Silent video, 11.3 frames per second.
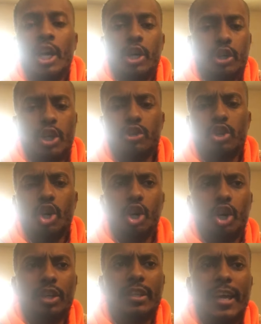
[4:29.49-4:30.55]
In
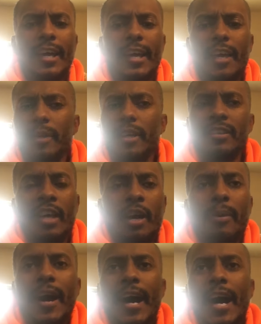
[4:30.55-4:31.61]
your name is
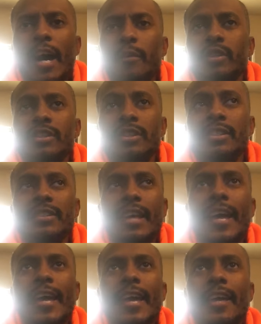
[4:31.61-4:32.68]
power to
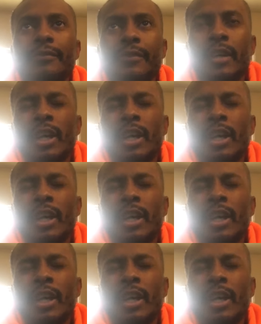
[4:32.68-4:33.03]
save.